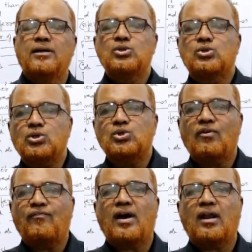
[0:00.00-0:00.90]
So,
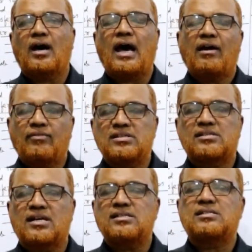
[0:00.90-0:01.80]
so far I have
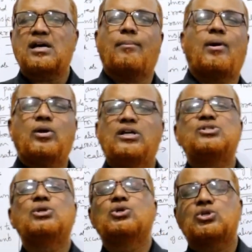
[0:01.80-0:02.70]
discussed about
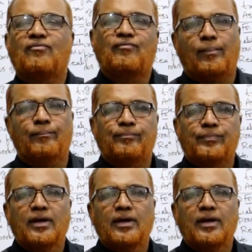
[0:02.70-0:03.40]
dissolution of firm.